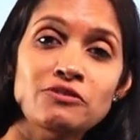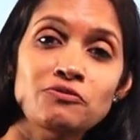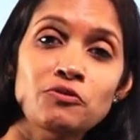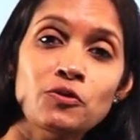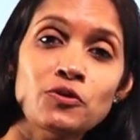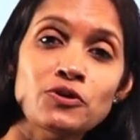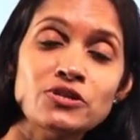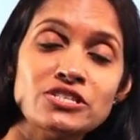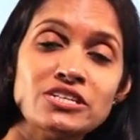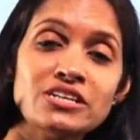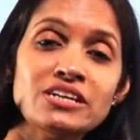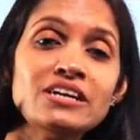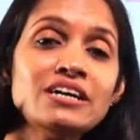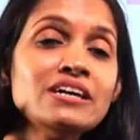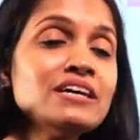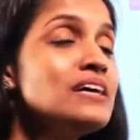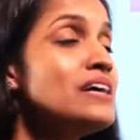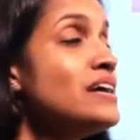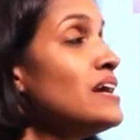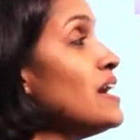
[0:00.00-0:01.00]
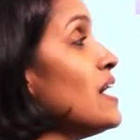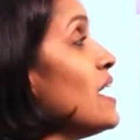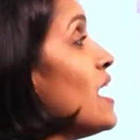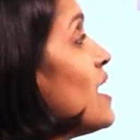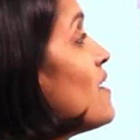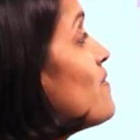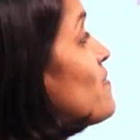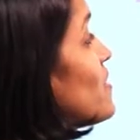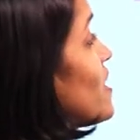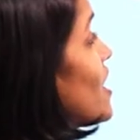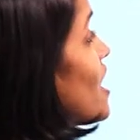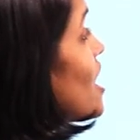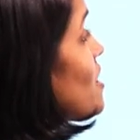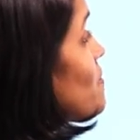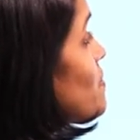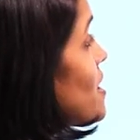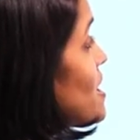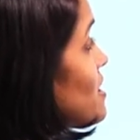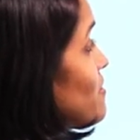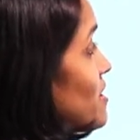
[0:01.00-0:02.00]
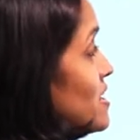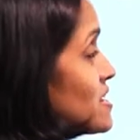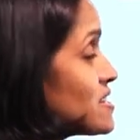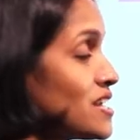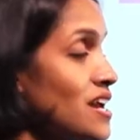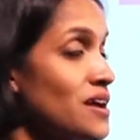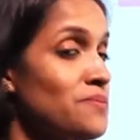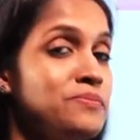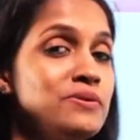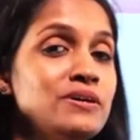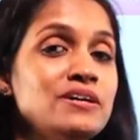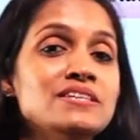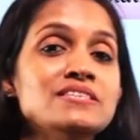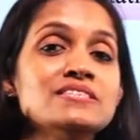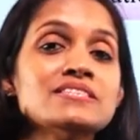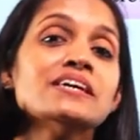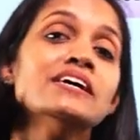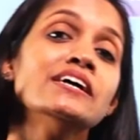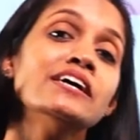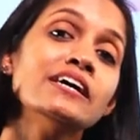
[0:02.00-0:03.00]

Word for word: water, and thereby what happens?